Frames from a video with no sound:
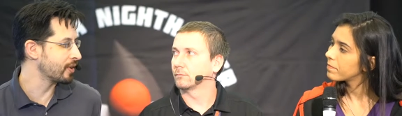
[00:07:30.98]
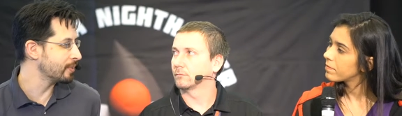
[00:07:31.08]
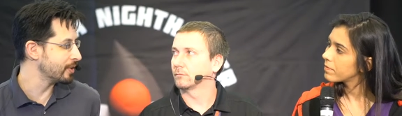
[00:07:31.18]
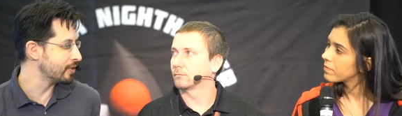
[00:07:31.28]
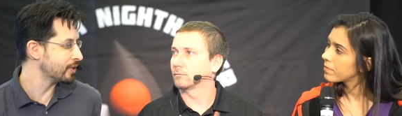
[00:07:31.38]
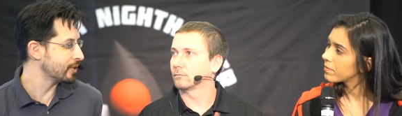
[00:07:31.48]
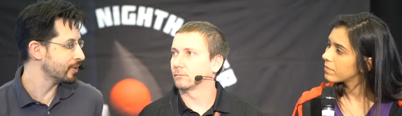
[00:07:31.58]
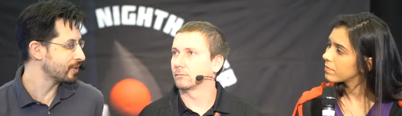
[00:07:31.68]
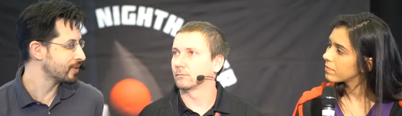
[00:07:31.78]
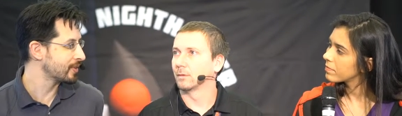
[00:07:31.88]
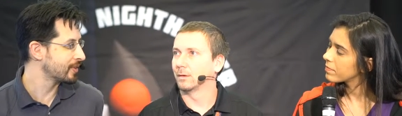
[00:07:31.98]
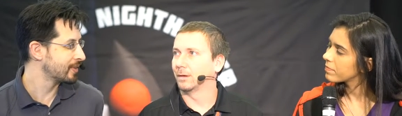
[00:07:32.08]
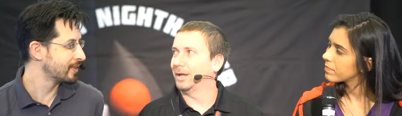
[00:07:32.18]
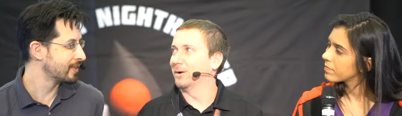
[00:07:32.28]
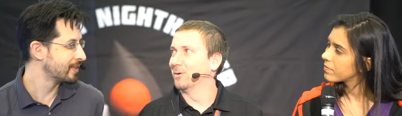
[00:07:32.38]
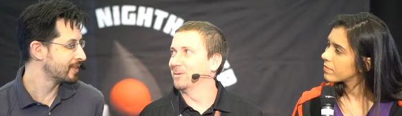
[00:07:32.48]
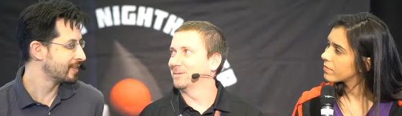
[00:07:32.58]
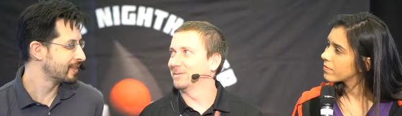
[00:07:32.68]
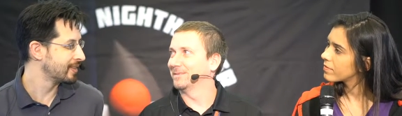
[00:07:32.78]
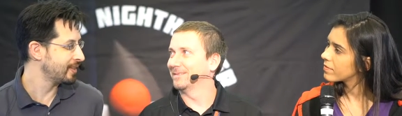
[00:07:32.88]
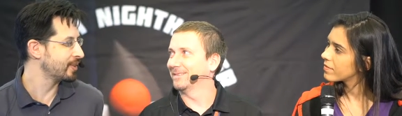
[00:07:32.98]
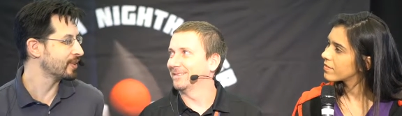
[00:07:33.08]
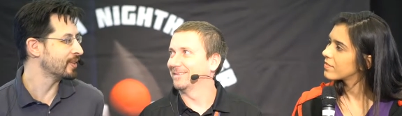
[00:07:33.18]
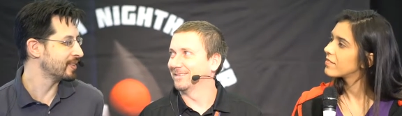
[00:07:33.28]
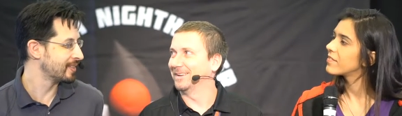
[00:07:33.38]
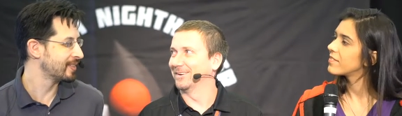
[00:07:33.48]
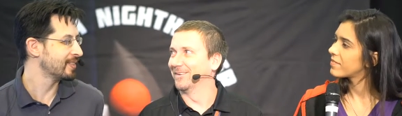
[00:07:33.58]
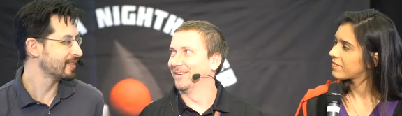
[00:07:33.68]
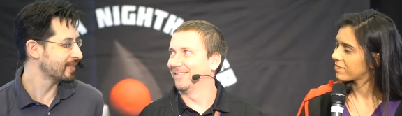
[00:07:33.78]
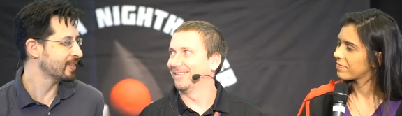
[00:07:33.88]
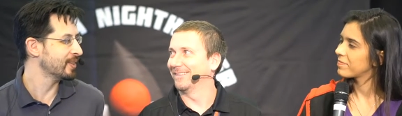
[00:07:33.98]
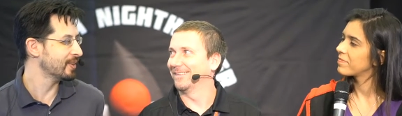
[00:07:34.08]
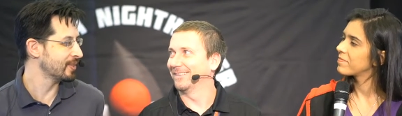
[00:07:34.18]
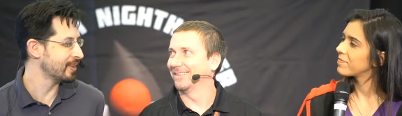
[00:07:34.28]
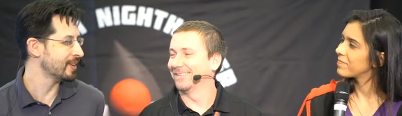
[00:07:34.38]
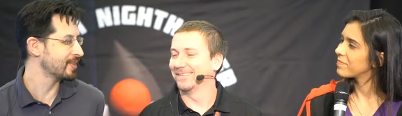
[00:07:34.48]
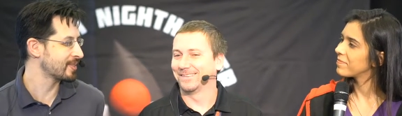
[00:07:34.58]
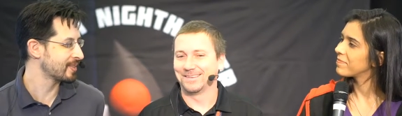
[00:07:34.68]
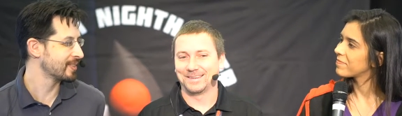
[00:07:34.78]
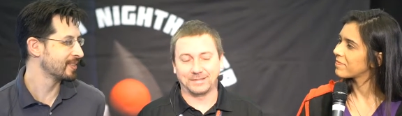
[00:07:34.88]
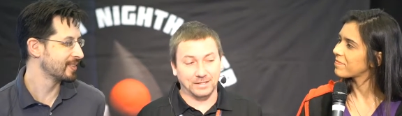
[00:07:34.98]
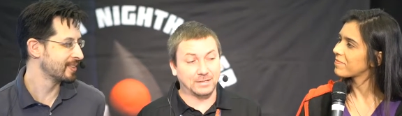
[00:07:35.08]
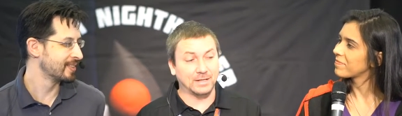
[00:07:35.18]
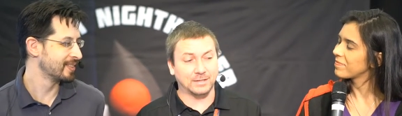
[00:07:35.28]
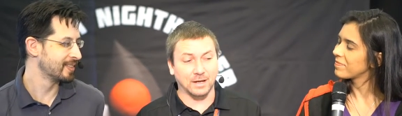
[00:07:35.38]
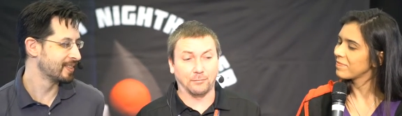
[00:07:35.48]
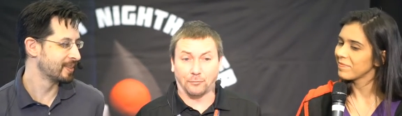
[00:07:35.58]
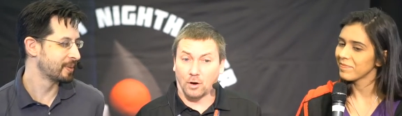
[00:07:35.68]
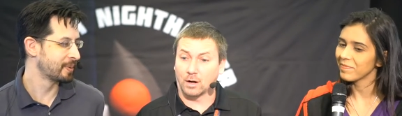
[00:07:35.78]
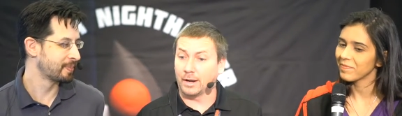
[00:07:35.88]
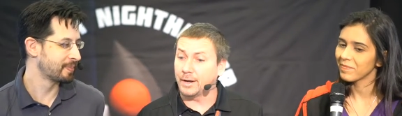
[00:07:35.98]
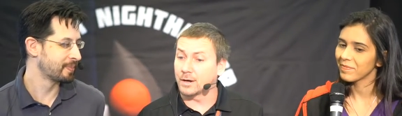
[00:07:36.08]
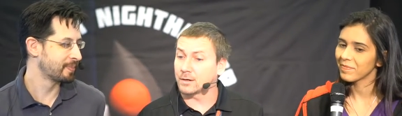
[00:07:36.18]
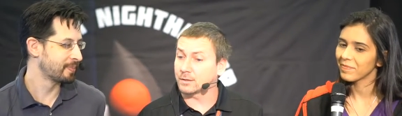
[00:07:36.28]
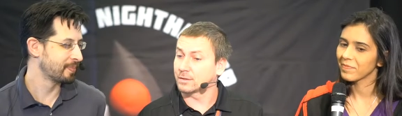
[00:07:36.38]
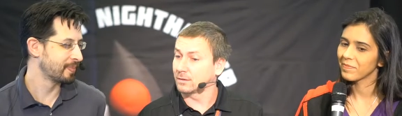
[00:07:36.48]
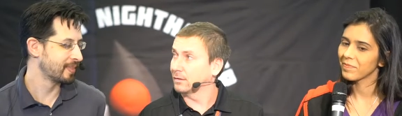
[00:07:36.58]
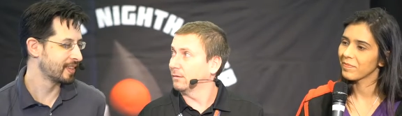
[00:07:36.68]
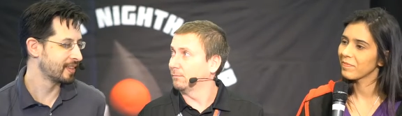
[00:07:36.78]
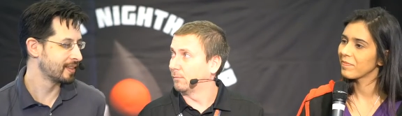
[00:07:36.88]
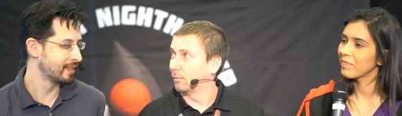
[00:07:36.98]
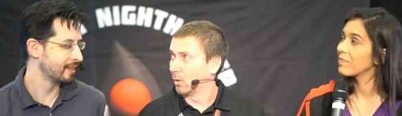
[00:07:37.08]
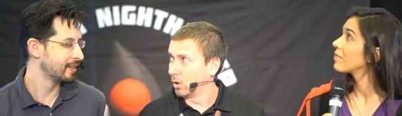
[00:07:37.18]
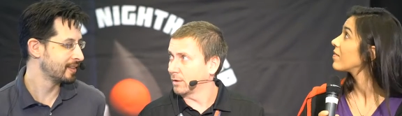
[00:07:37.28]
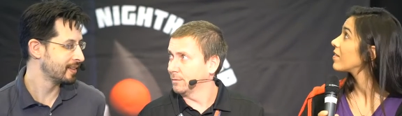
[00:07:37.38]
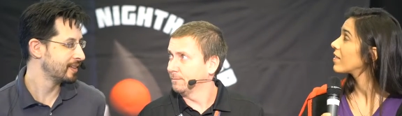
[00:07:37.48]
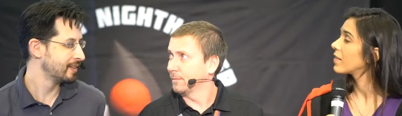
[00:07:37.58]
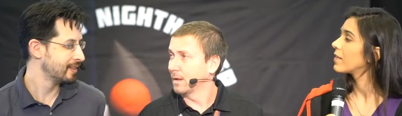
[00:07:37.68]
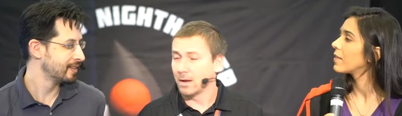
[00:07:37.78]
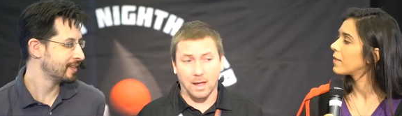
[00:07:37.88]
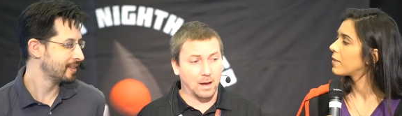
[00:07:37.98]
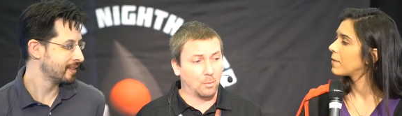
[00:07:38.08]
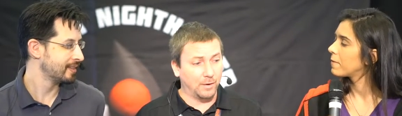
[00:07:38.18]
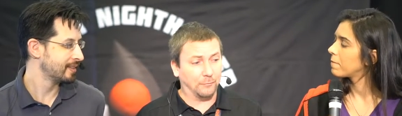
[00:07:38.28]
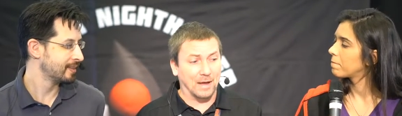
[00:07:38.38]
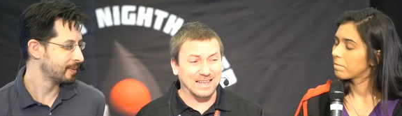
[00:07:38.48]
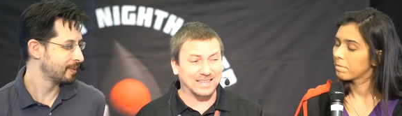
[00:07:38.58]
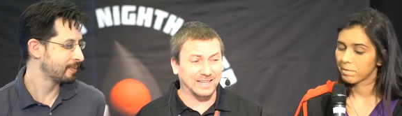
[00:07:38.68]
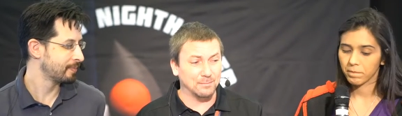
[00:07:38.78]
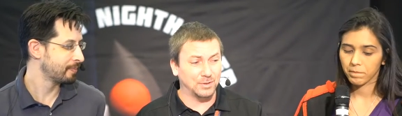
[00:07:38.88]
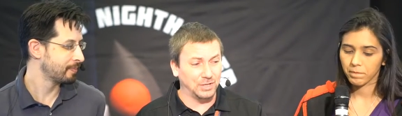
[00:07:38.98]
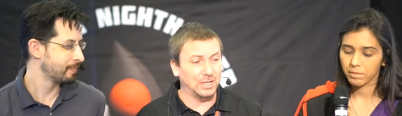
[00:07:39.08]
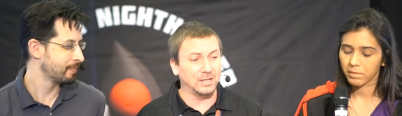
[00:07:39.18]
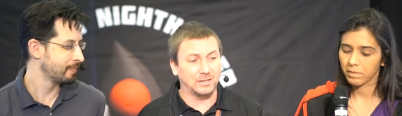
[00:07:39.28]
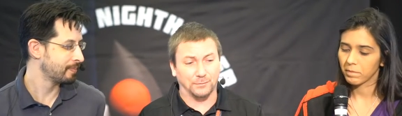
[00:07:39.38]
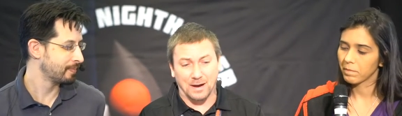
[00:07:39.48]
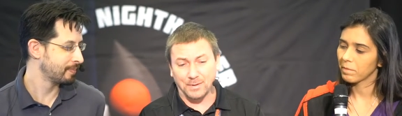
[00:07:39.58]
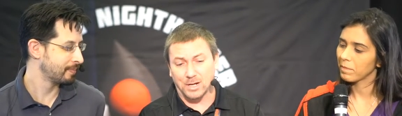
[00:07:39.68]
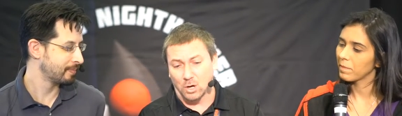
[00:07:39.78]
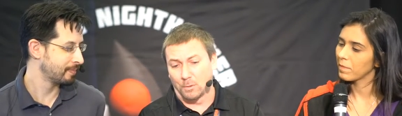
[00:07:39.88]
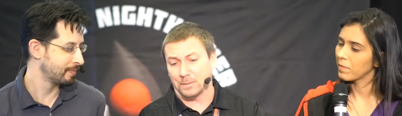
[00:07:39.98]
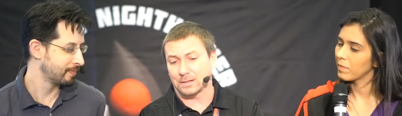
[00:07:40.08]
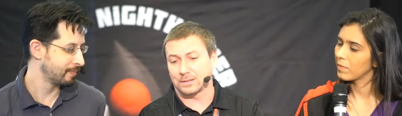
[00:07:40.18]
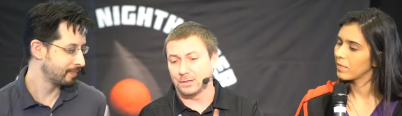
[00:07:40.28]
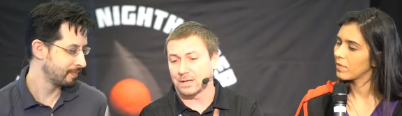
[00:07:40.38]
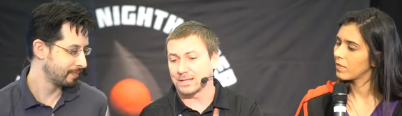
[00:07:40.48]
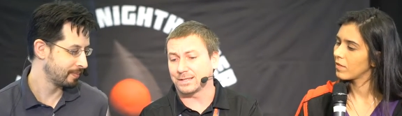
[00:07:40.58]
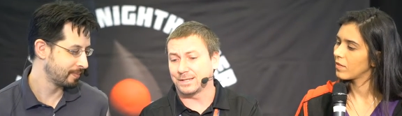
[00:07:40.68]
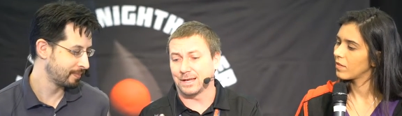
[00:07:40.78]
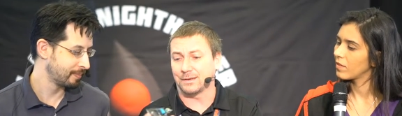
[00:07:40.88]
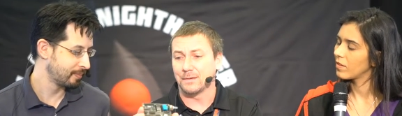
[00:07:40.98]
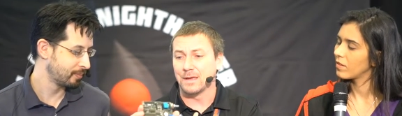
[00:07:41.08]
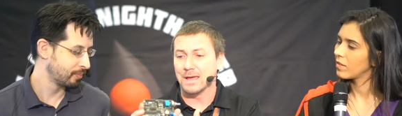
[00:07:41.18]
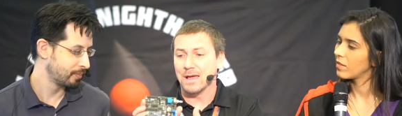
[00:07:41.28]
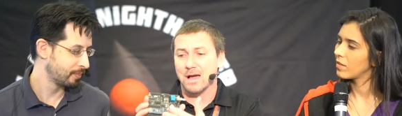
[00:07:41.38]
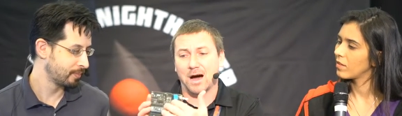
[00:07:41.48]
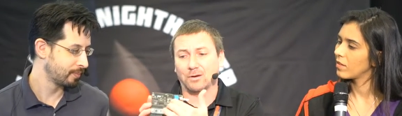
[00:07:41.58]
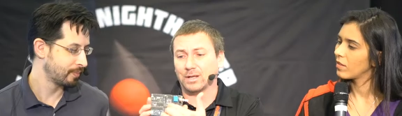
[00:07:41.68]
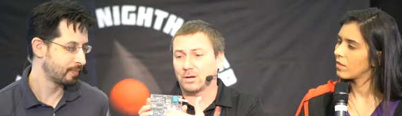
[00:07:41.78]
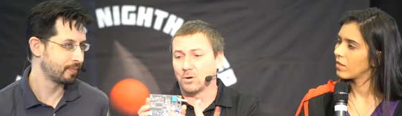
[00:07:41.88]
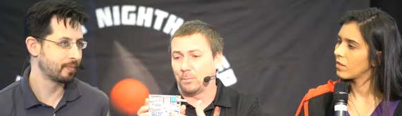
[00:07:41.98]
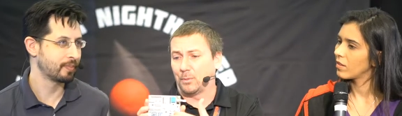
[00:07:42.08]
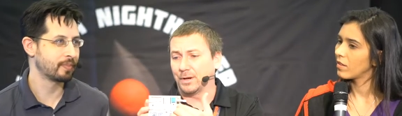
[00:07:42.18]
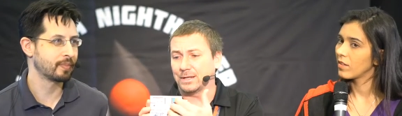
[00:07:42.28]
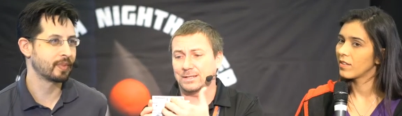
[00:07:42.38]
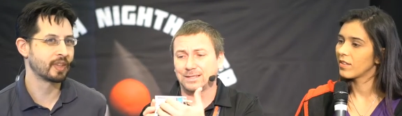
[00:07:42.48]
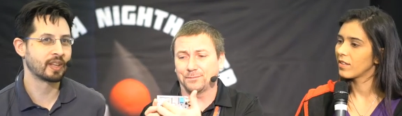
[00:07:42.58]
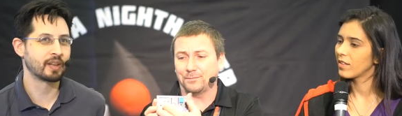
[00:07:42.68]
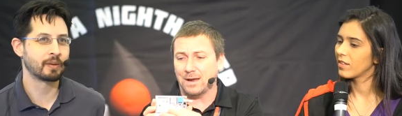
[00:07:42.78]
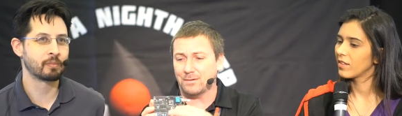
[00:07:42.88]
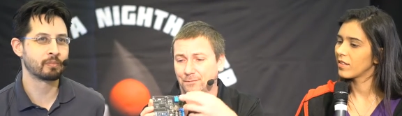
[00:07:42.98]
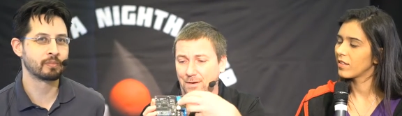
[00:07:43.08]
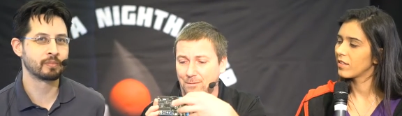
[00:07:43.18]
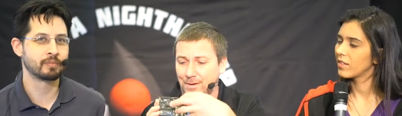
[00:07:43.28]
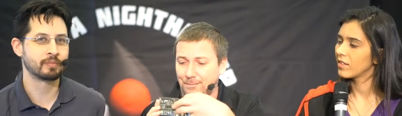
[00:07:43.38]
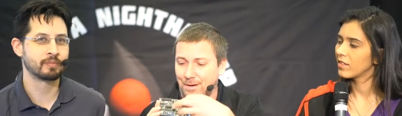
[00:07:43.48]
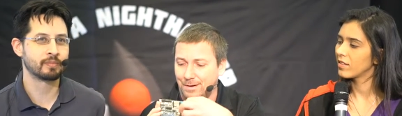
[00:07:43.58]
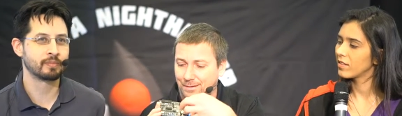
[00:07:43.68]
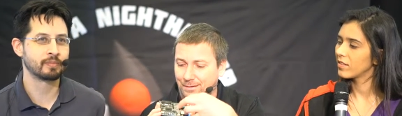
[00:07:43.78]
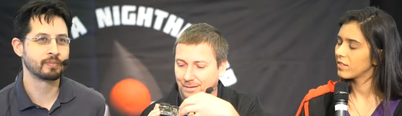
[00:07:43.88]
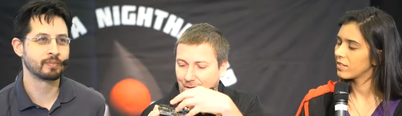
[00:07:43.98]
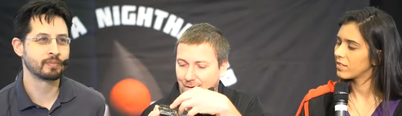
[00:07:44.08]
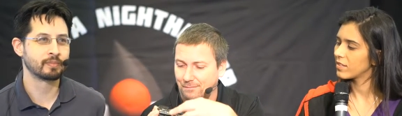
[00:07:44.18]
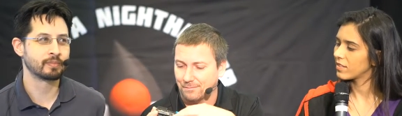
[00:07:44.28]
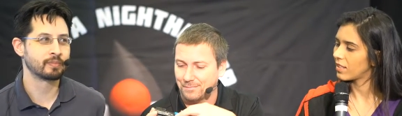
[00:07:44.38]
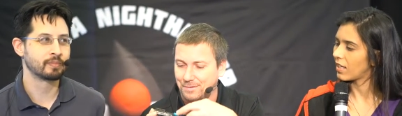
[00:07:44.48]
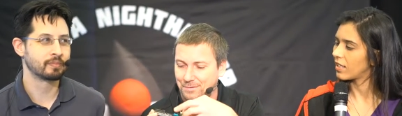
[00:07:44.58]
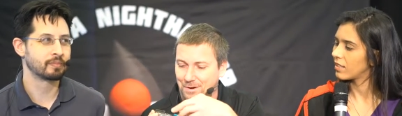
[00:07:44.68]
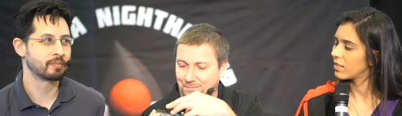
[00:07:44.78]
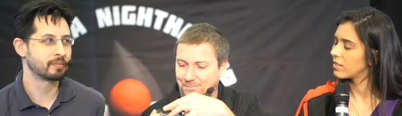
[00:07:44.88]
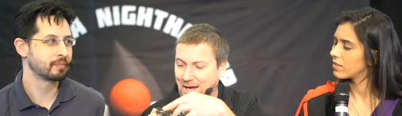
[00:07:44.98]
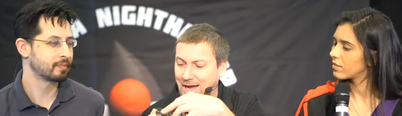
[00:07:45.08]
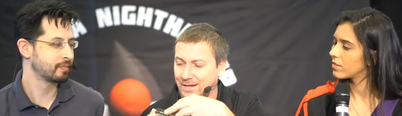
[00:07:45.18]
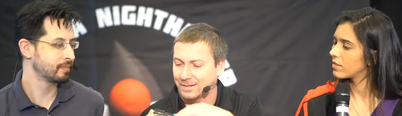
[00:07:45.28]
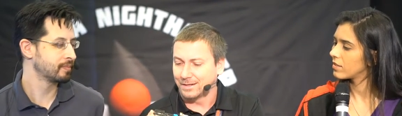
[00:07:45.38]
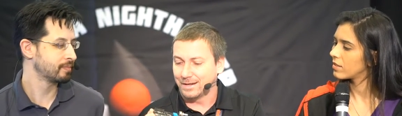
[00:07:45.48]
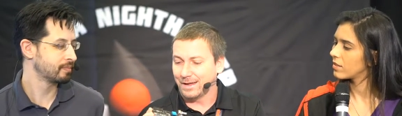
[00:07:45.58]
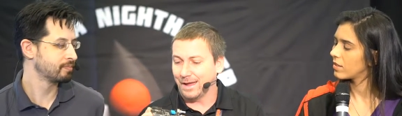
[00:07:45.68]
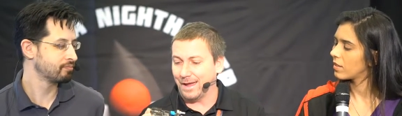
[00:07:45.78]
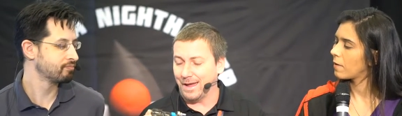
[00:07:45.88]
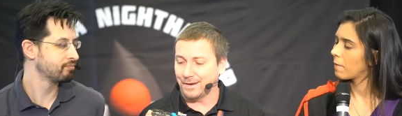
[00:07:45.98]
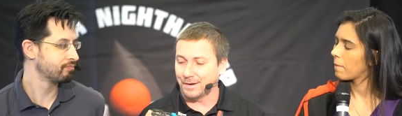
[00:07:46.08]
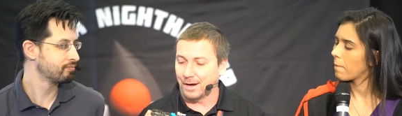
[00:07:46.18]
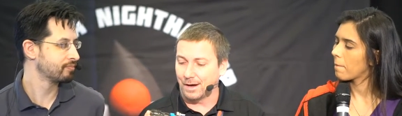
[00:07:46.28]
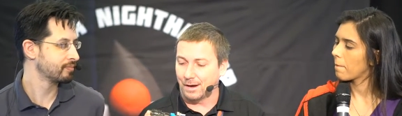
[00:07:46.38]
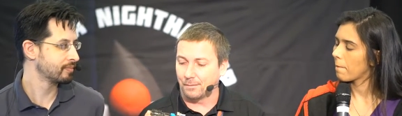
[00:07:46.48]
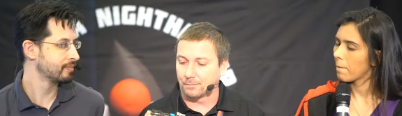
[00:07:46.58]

Speaker 1: did you use? Eagle. Eagle. Eagle. Oh, nice. This is a four layers board uh, with SMD is very compact. You can see that all the components is very, very, uh, uh, you know, tight. And uh,